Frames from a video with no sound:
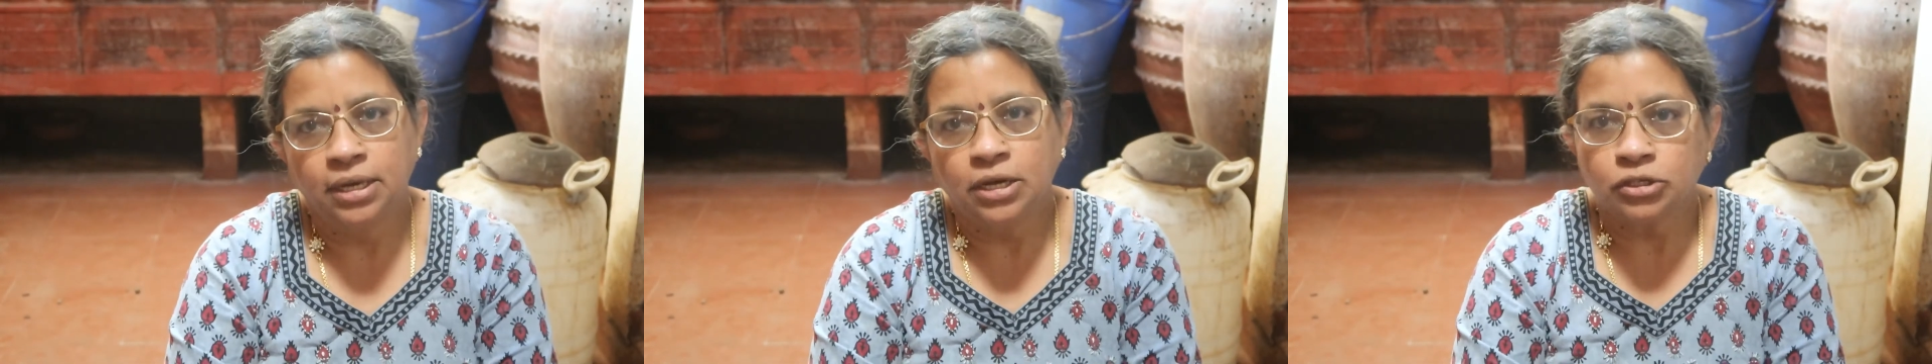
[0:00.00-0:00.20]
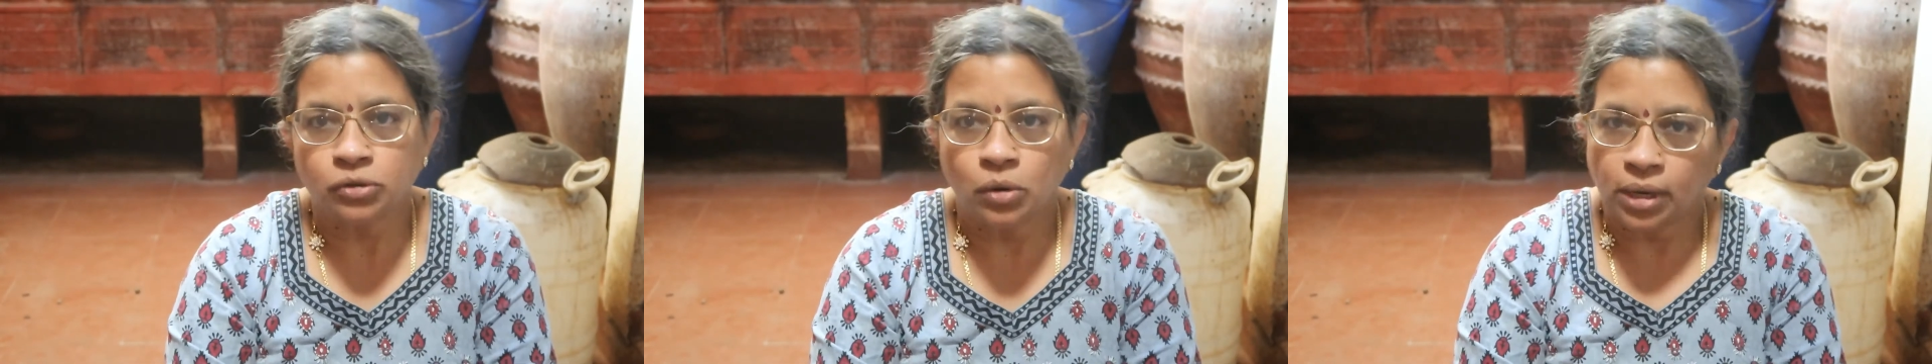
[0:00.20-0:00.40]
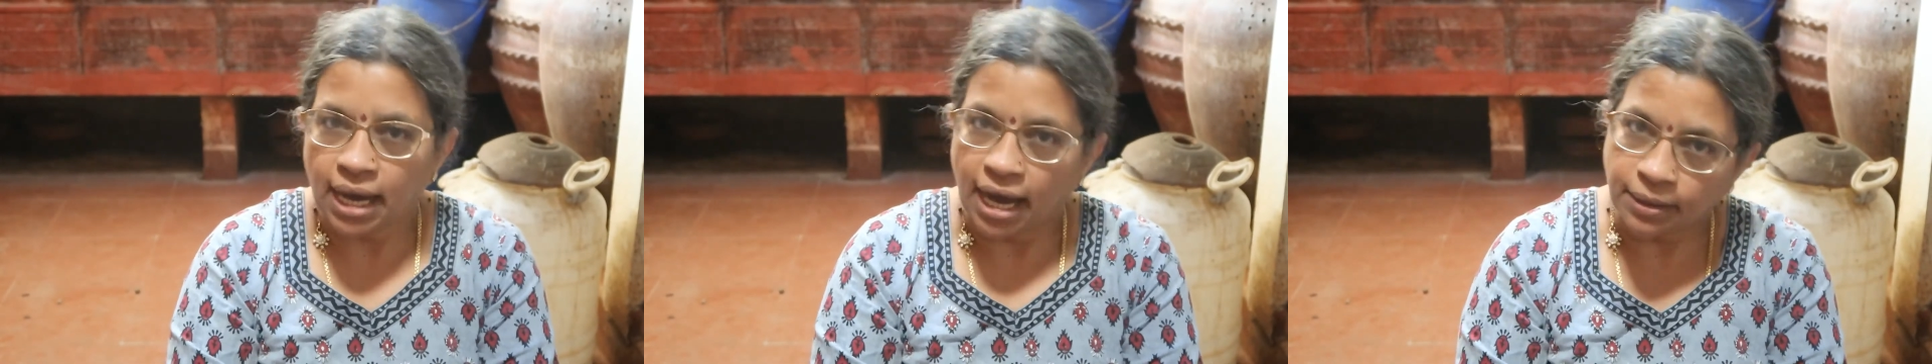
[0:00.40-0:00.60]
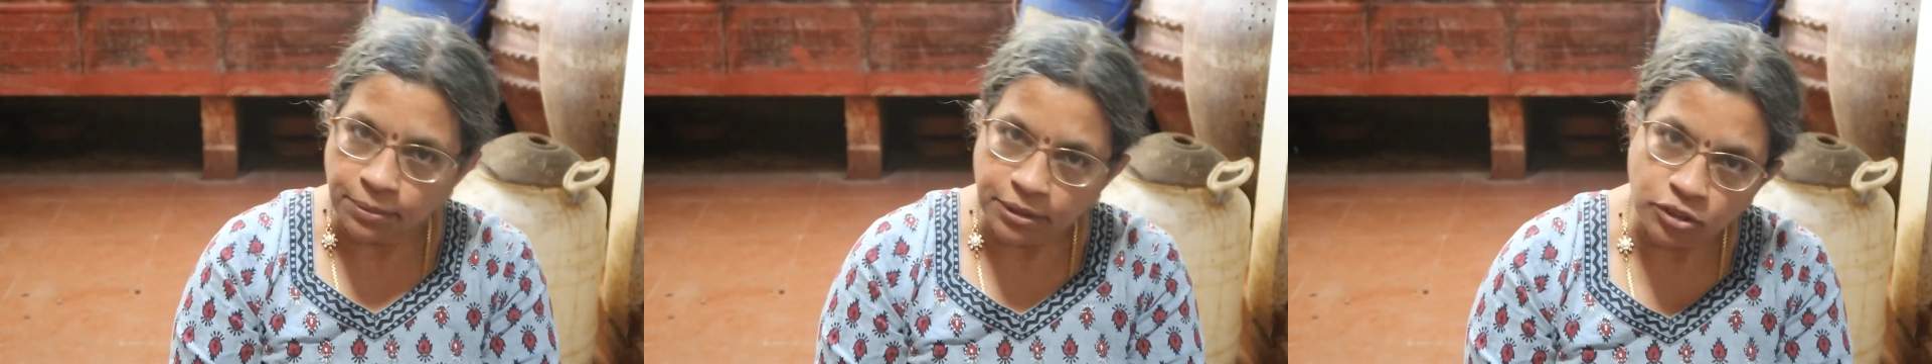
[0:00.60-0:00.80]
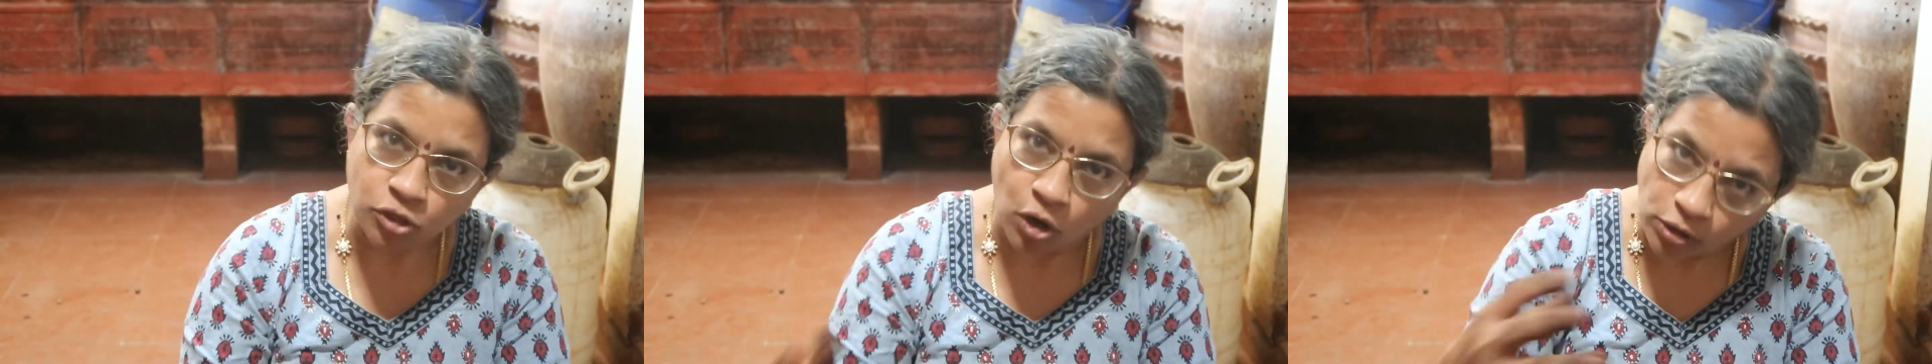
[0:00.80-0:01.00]
So carbon
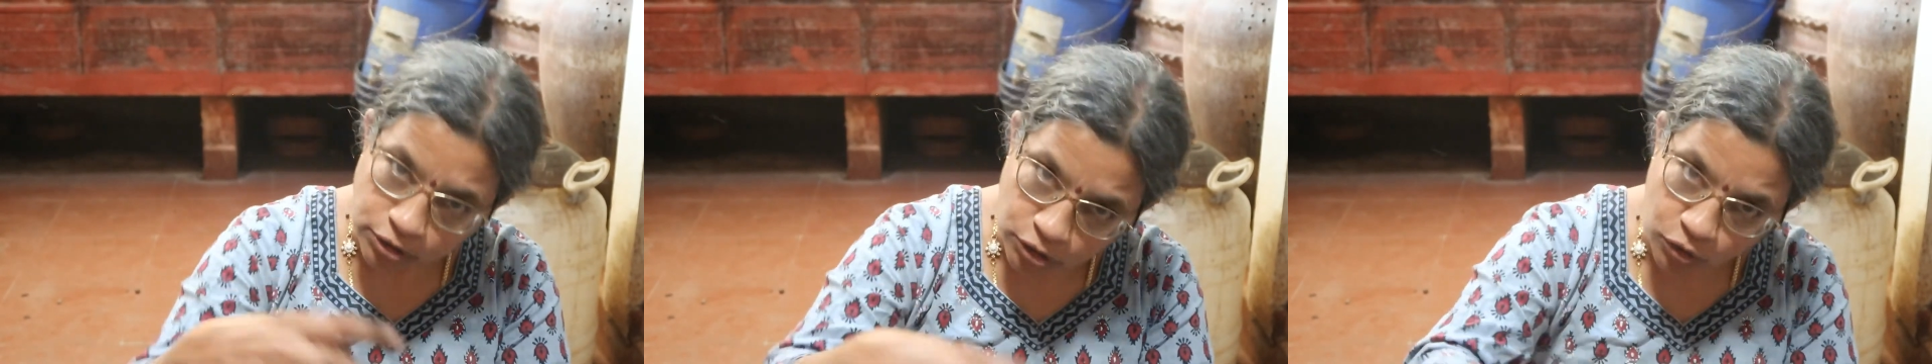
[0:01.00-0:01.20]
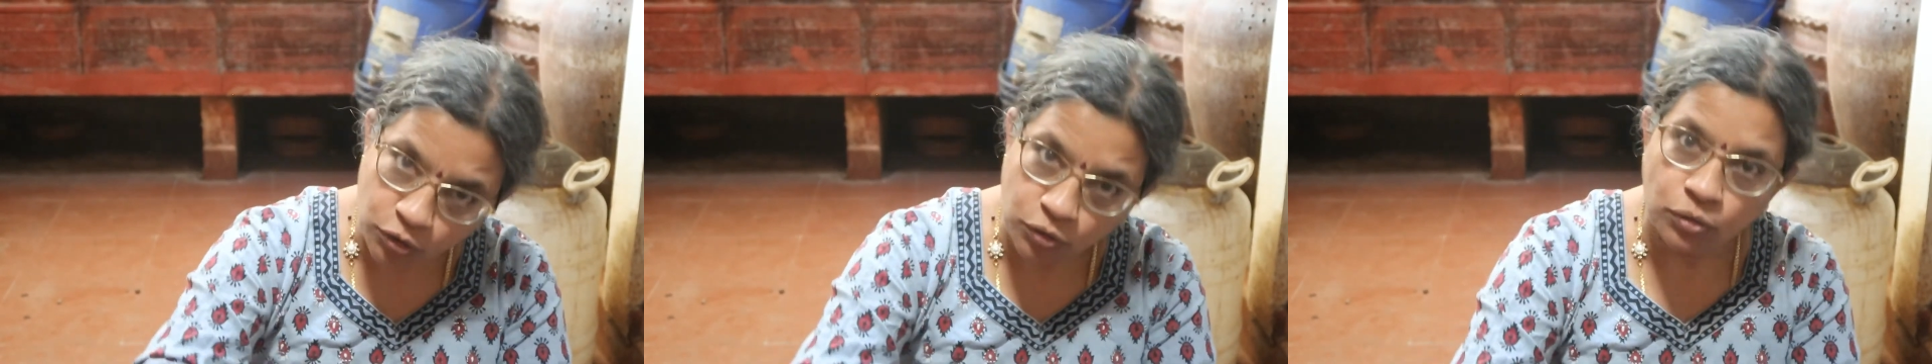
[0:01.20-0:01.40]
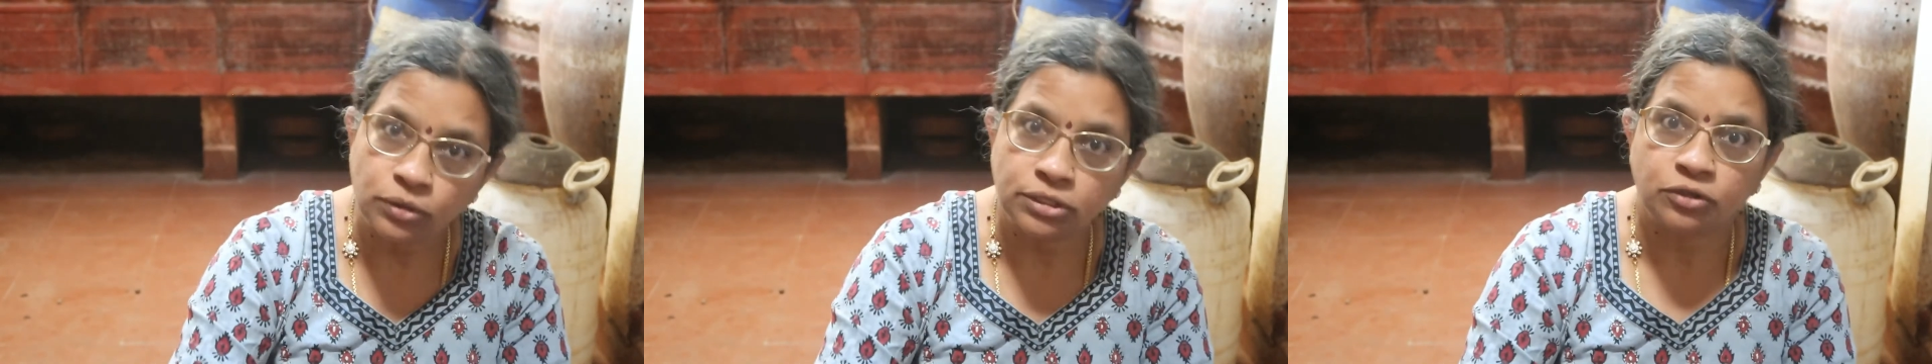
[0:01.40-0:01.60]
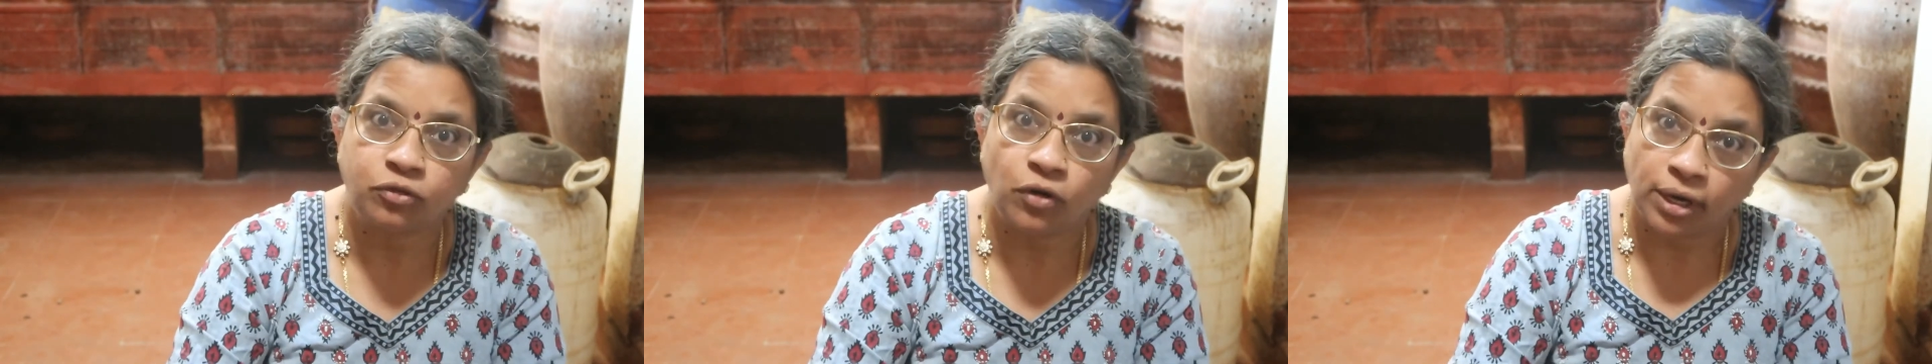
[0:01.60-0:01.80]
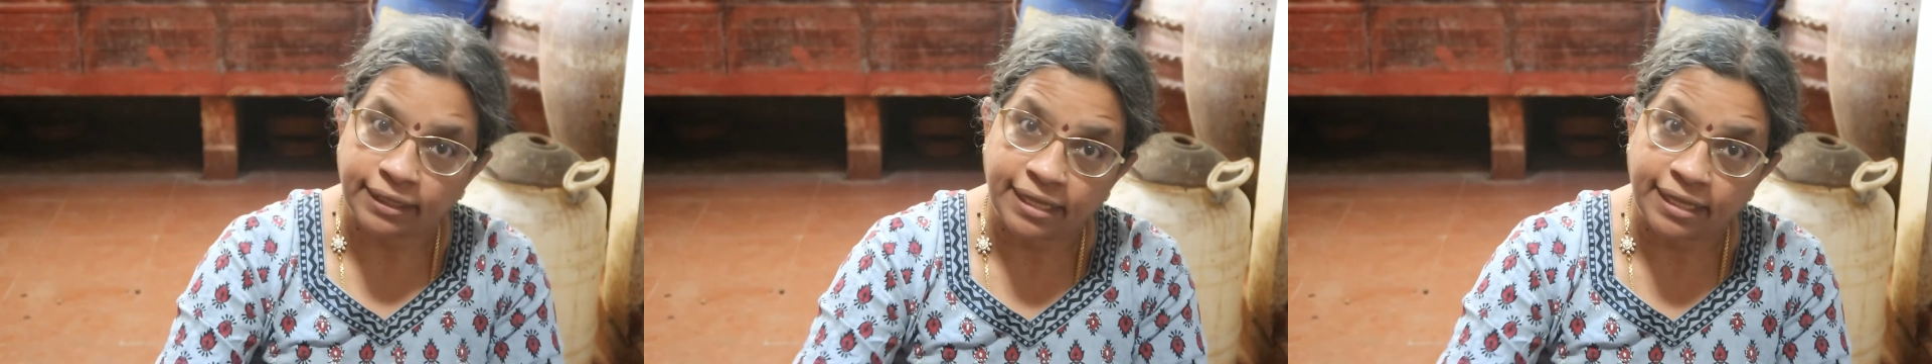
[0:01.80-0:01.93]
is also used for